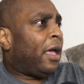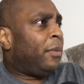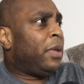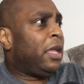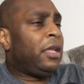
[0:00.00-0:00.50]
I
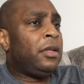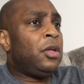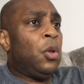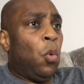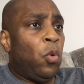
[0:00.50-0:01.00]
mean,
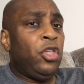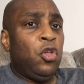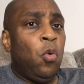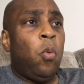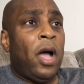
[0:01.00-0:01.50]
when
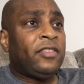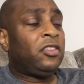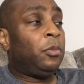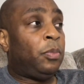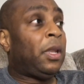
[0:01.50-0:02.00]
you watch
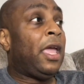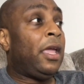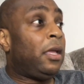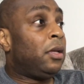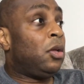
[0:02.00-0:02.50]
him
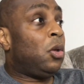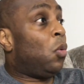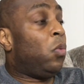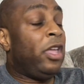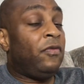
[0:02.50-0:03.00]
play,
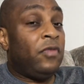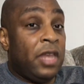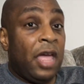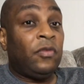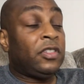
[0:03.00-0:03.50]
we've
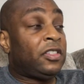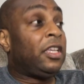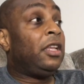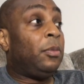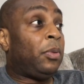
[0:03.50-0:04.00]
never
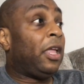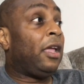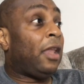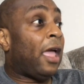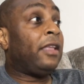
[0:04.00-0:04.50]
seen a
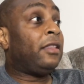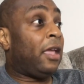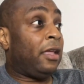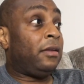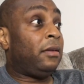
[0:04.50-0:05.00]
player like
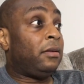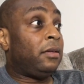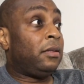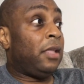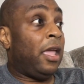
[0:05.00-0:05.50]
that.
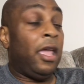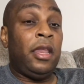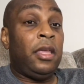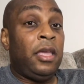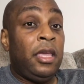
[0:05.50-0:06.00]
Mm-hmm.
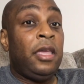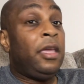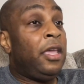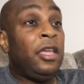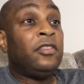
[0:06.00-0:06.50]
And he
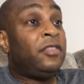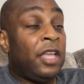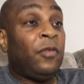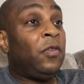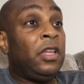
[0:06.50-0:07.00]
is
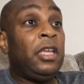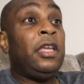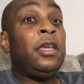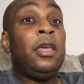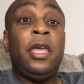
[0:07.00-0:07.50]
definitely
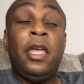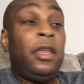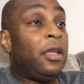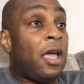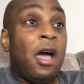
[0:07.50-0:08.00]

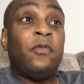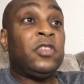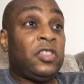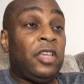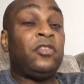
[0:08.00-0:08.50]
in the
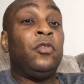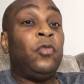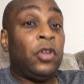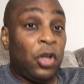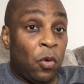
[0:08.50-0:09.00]
conversation
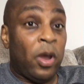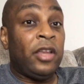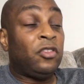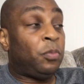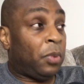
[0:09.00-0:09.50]
for the
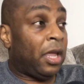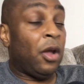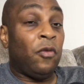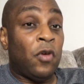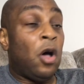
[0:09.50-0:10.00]
greatest
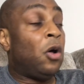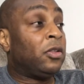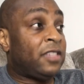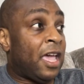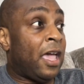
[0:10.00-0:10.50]
player of
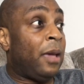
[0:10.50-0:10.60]
all time.